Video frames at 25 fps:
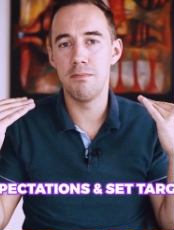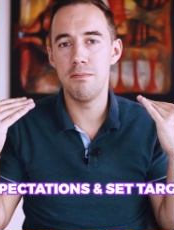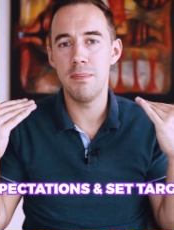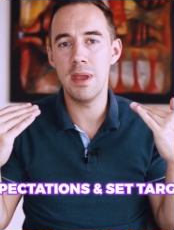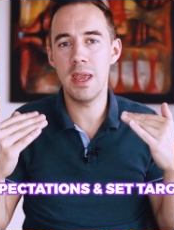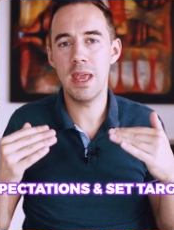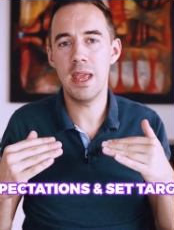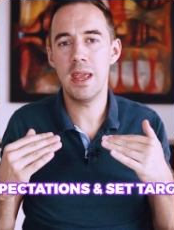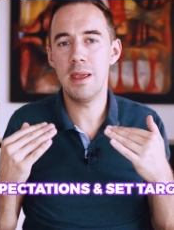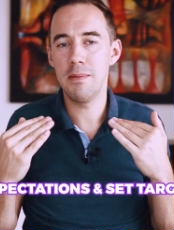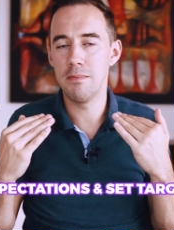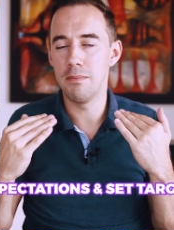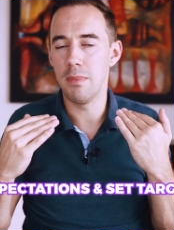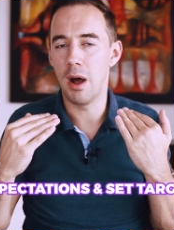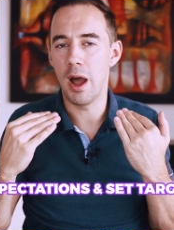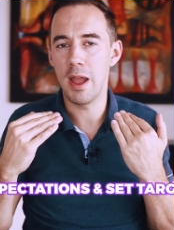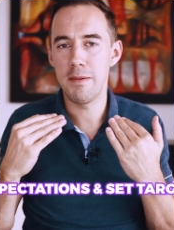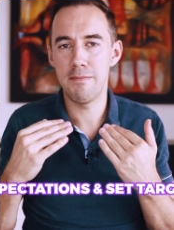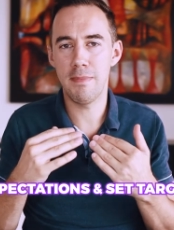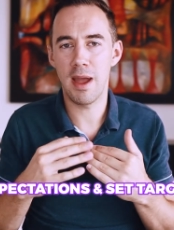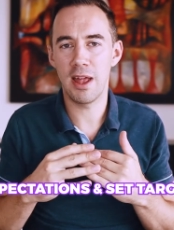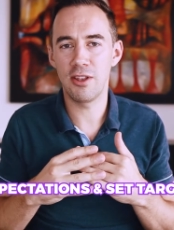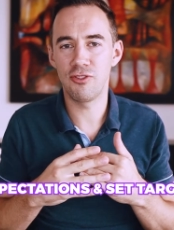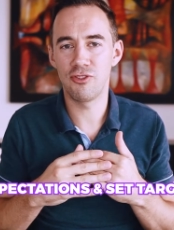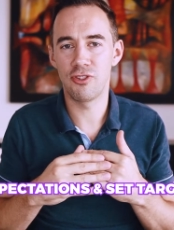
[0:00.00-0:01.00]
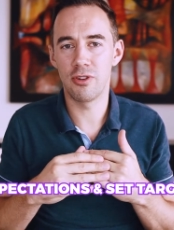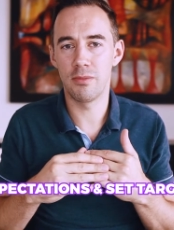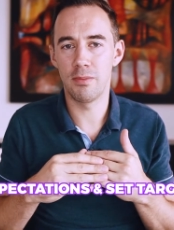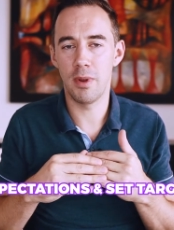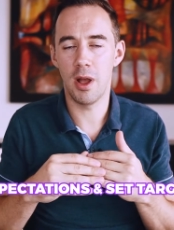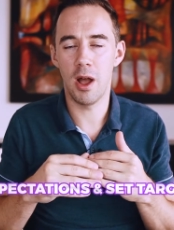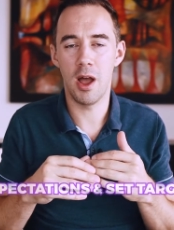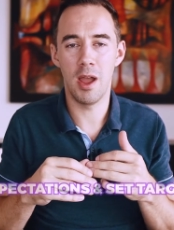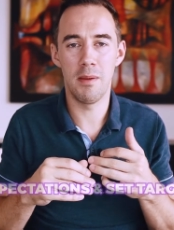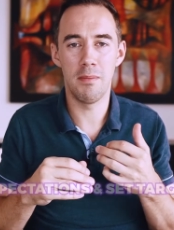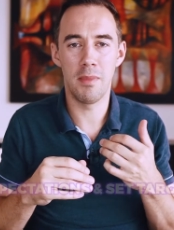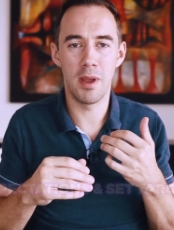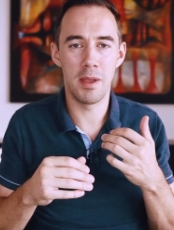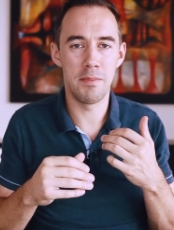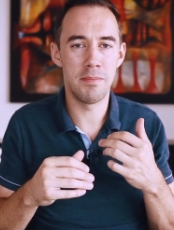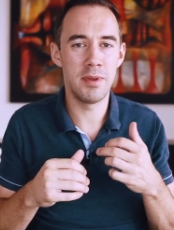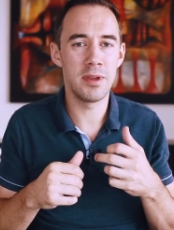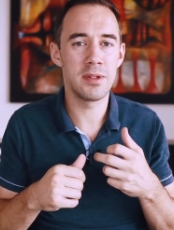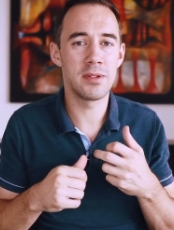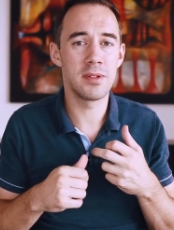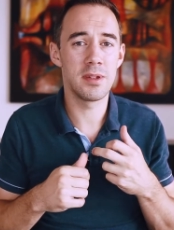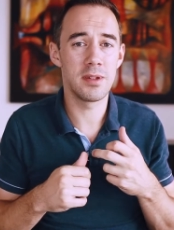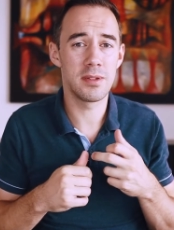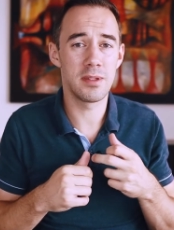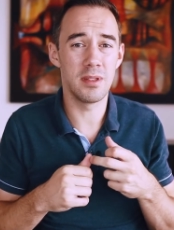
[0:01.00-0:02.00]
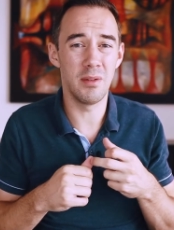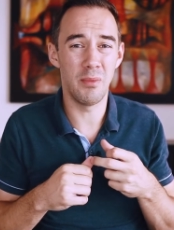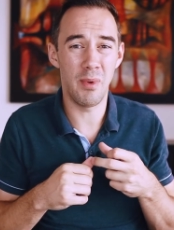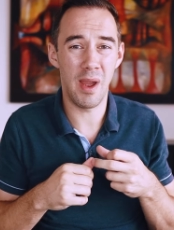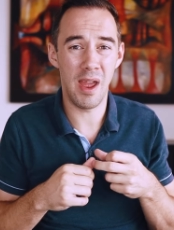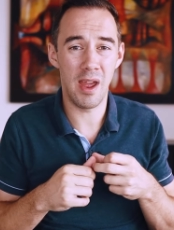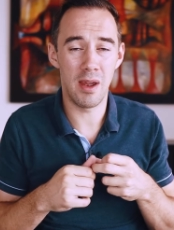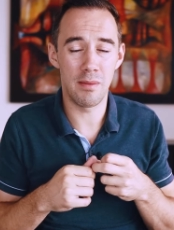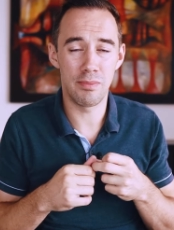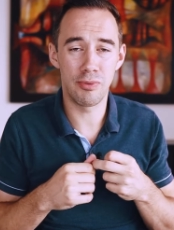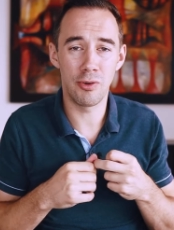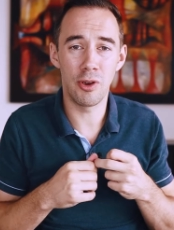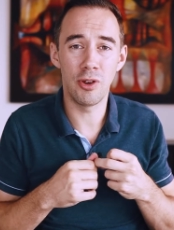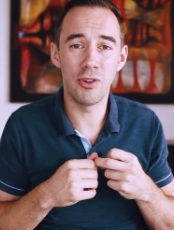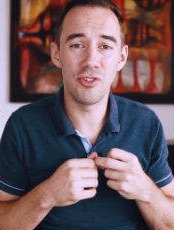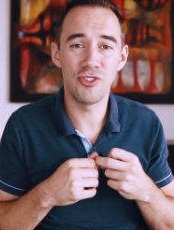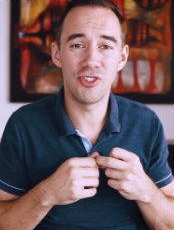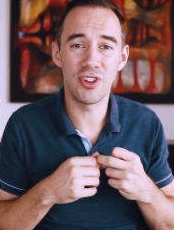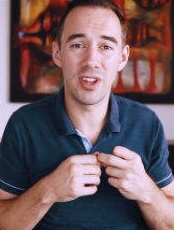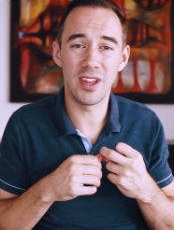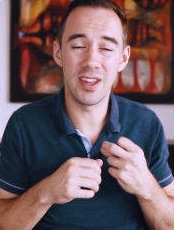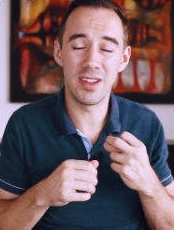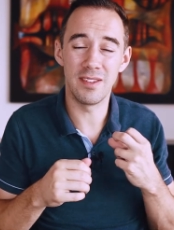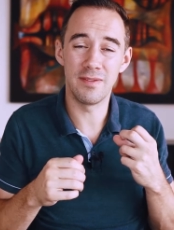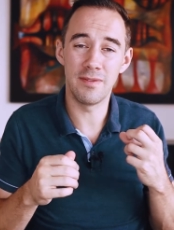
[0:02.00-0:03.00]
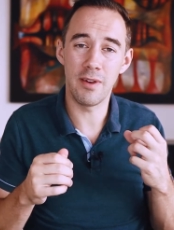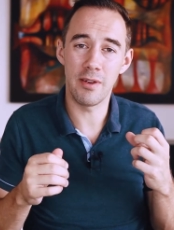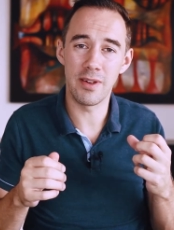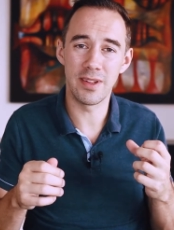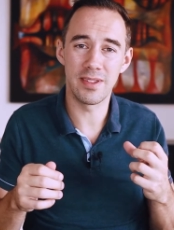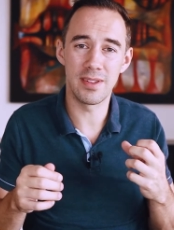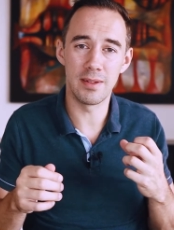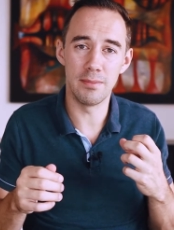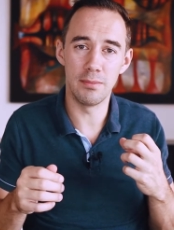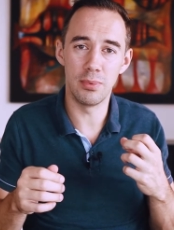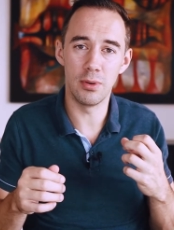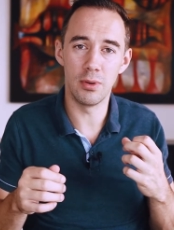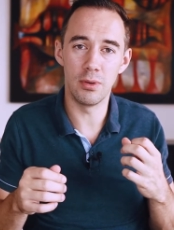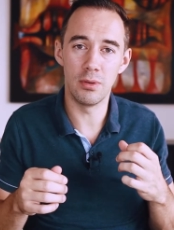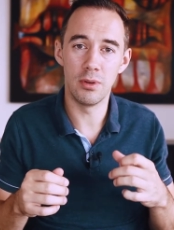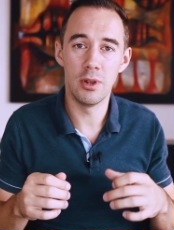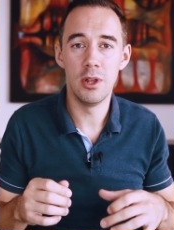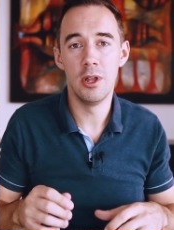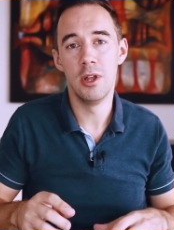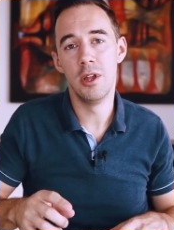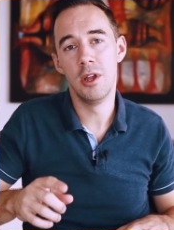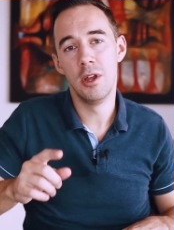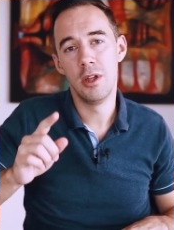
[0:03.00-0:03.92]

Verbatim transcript: me, my mantra behind my business and the way I approach it is very simple.